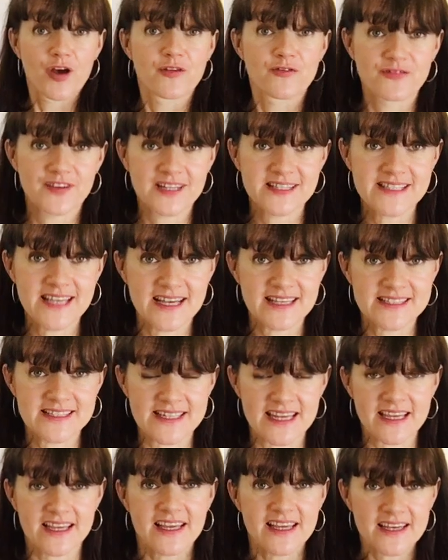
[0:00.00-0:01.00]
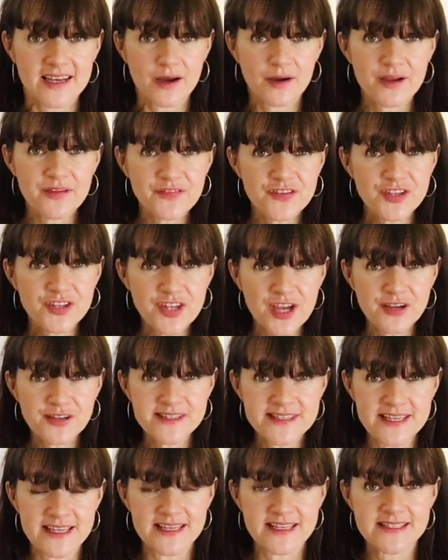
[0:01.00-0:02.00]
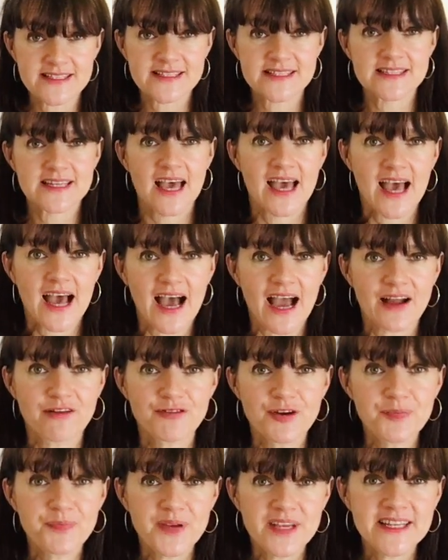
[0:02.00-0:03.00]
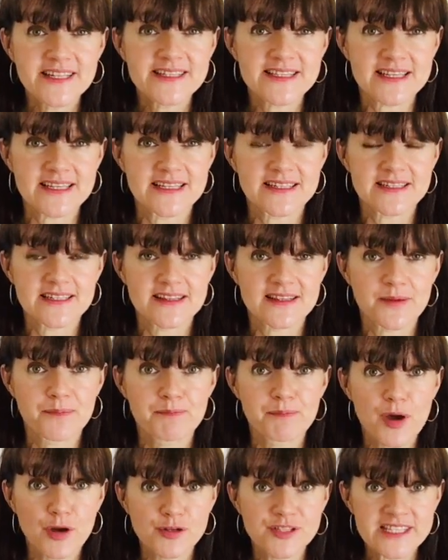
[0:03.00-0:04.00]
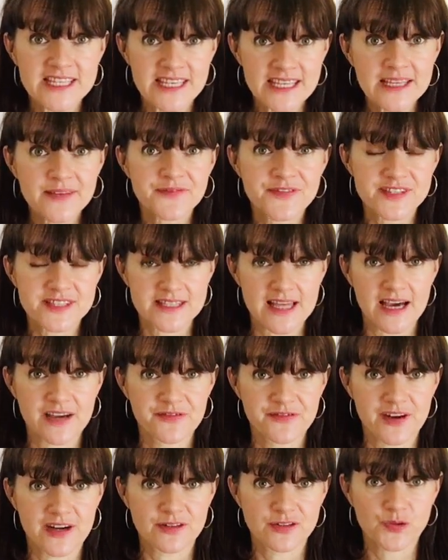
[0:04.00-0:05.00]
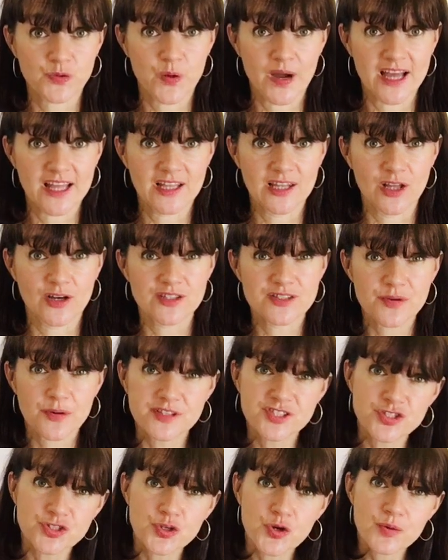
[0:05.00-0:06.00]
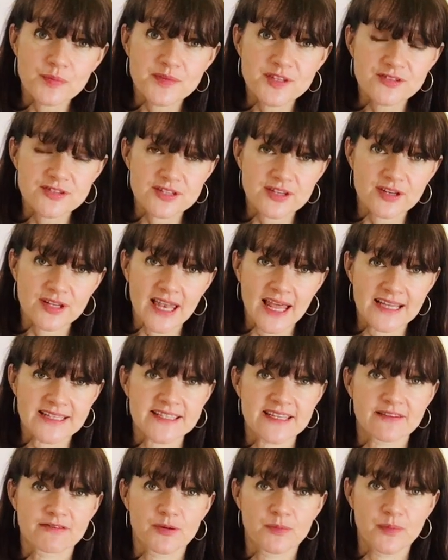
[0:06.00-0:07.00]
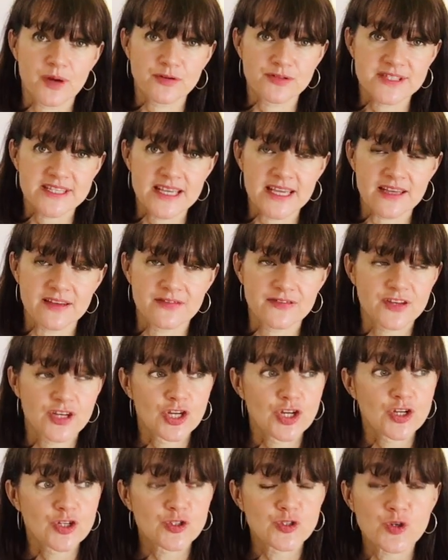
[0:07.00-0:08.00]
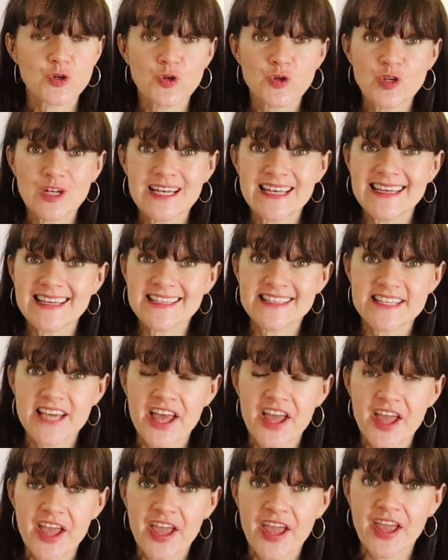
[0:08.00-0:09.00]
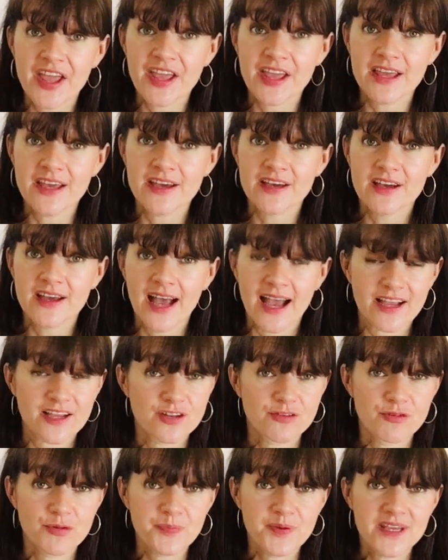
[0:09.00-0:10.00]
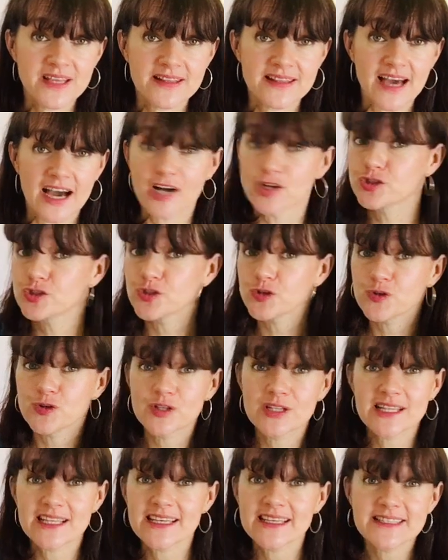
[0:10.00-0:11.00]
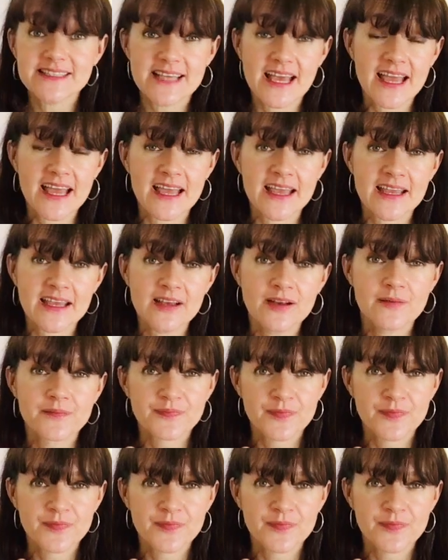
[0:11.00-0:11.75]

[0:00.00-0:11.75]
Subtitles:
Fantastic. Now if you noticed, I repeated the motifs that I found quite a lot. So a short musical idea, a motif. Doodly day. I can repeat that. Doodly day.